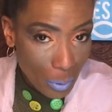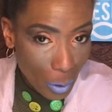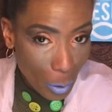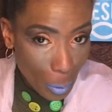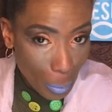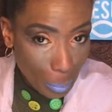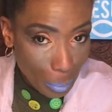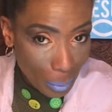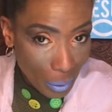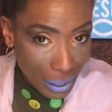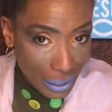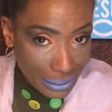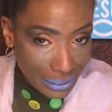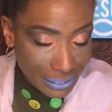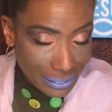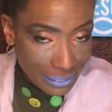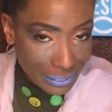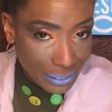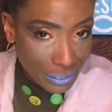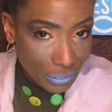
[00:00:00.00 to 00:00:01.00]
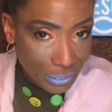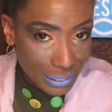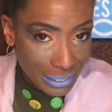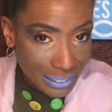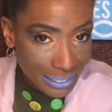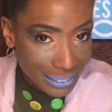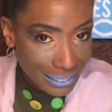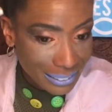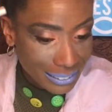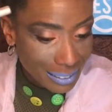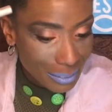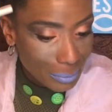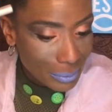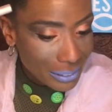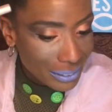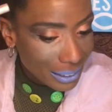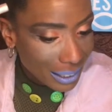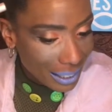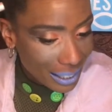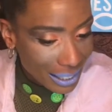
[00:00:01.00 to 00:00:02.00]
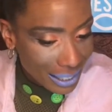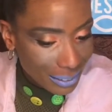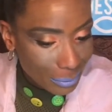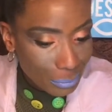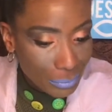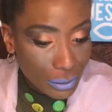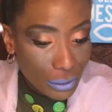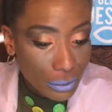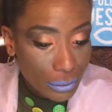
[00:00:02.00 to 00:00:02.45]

or bronzers for the summertime